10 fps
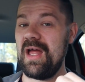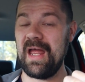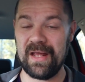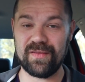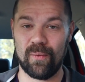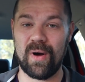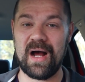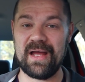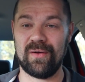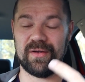In the
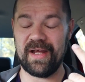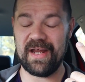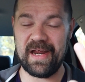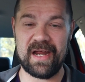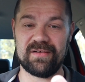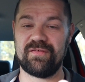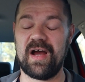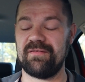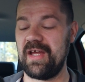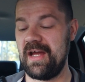wild and
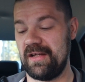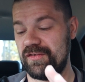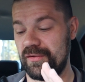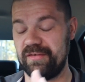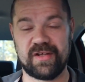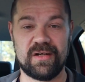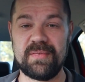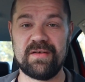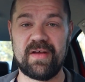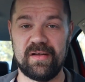5k eggs. So it's going to
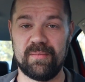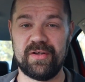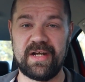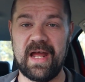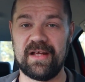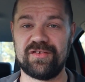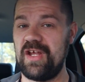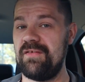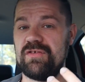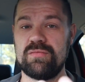be available in eggs
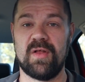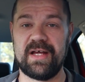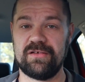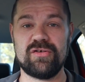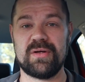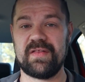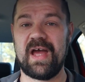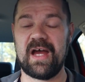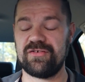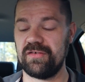if you like doing the
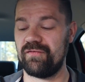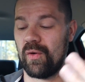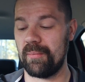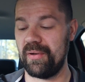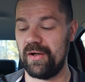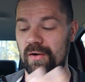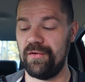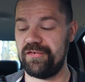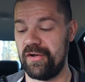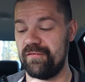hatching for it, but
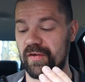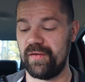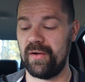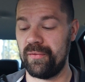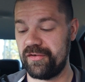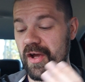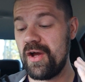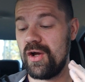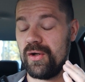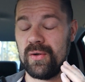also for those
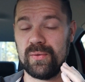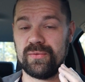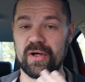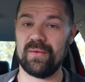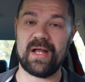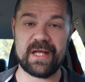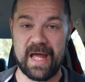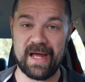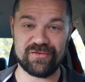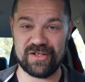who don't like
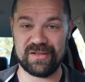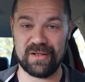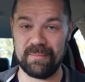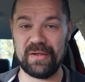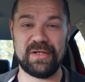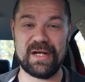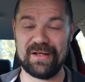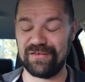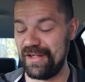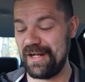hatching a million
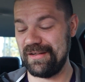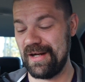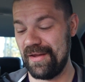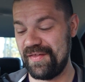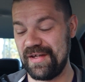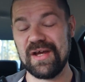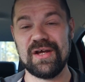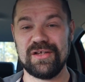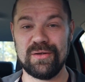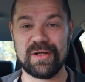eggs and getting nothing,
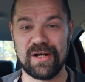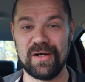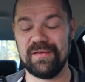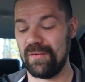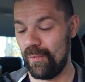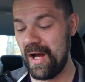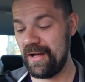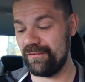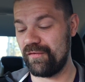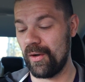you can hunt in the
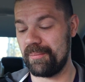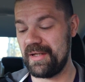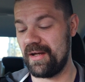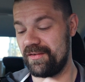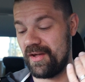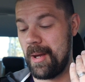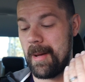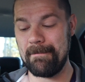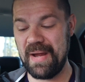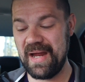wild for it because,
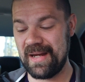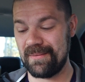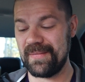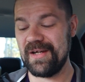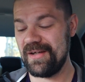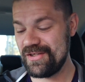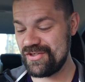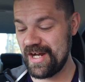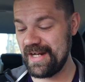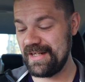bam,
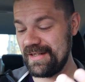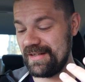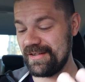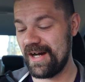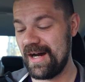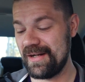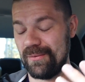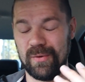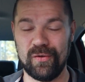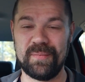shiny Nincada
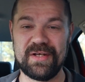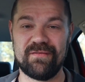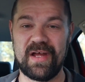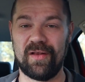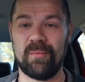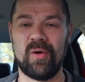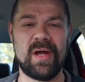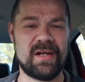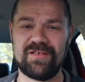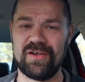will be available,
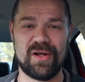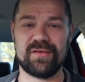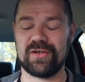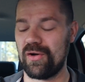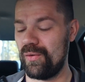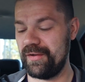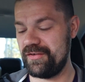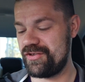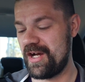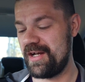and it's another
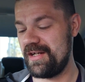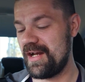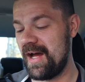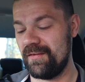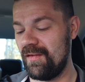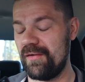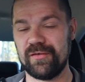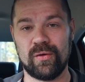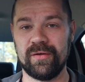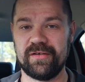golden shiny. I
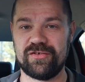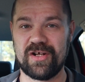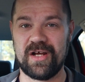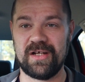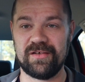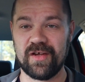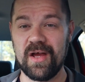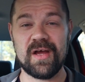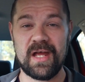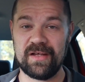love golden shinies.
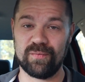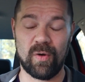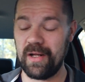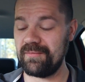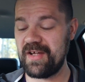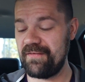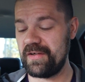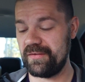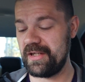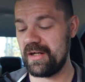It's one I'm
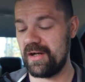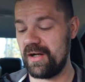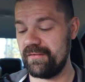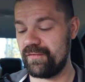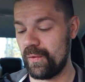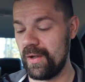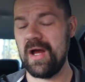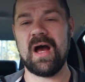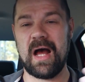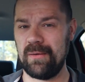definitely going to hunt for.
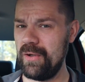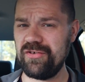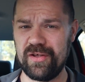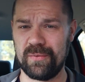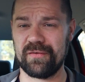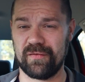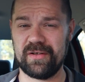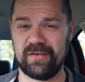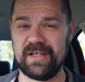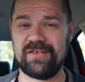I wish they would have
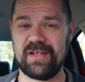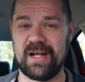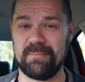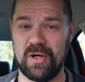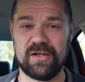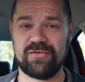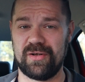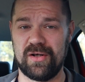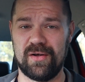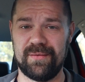released it at
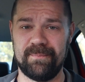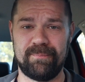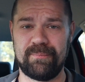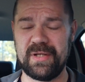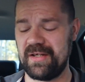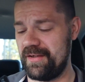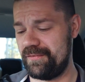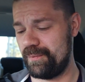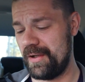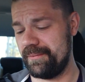Montreal
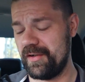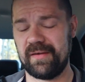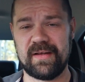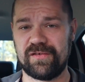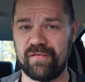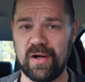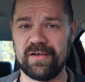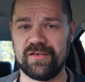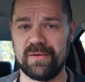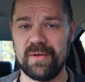because, well, during that
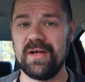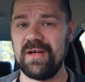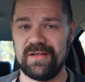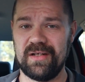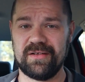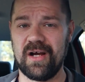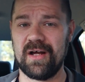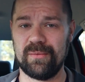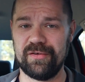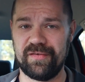Safari Zone,
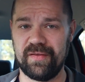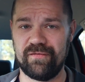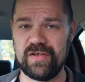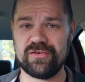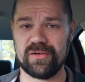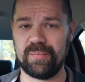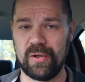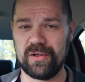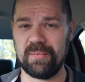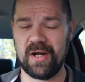Nincada was the featured
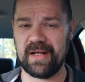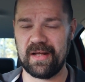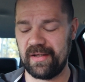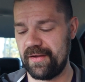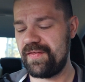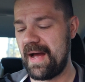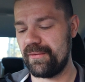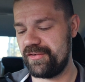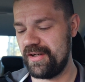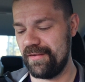Pokemon. I got like
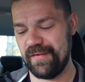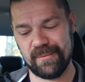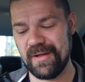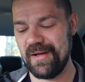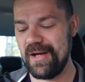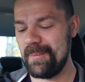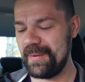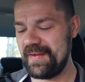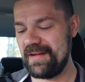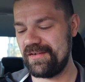1,000 of them,
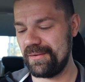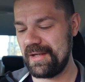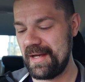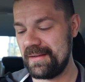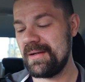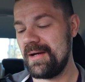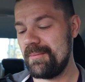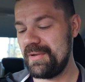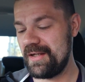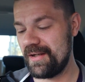but that's okay
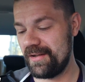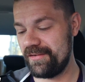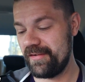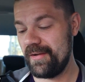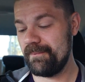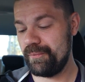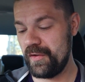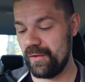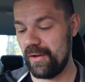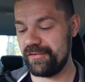because
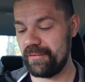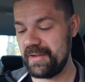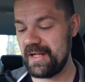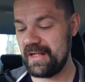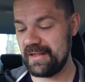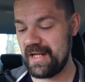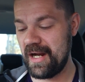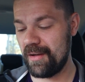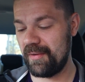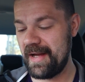you'll also be getting
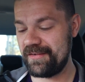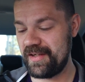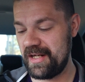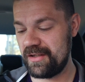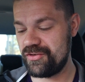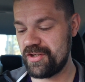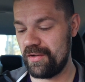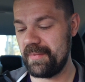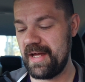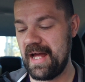Carablast and
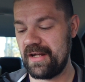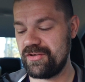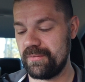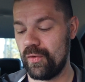Shelmet hatching